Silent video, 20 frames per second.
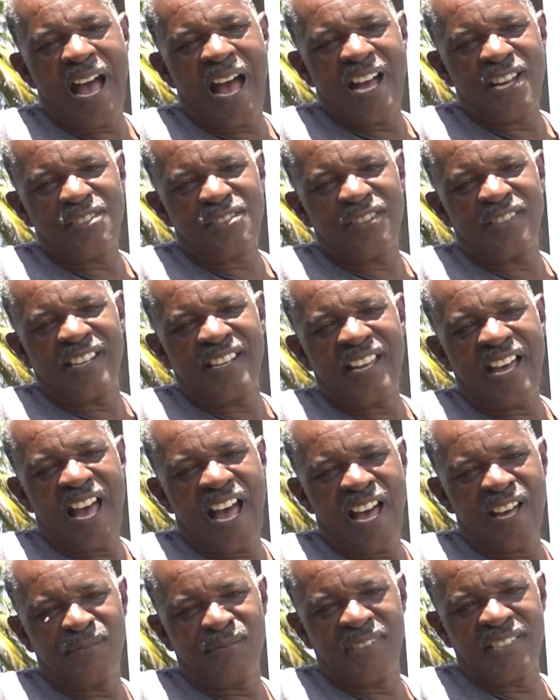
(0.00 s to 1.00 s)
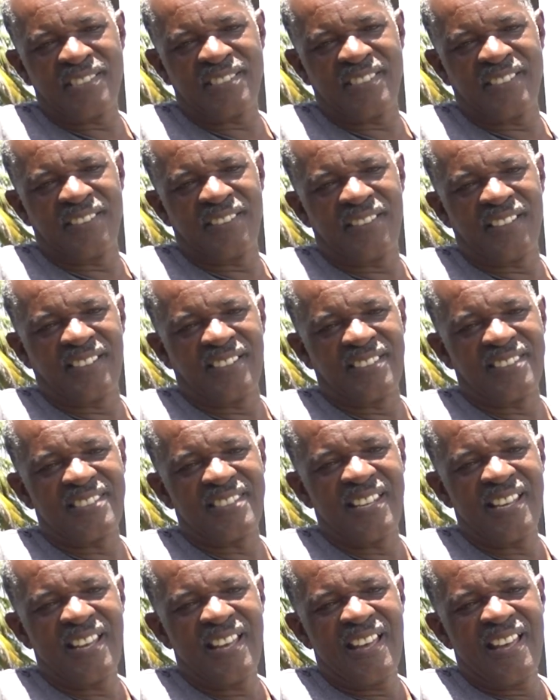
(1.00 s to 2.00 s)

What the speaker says: actually harvesting things.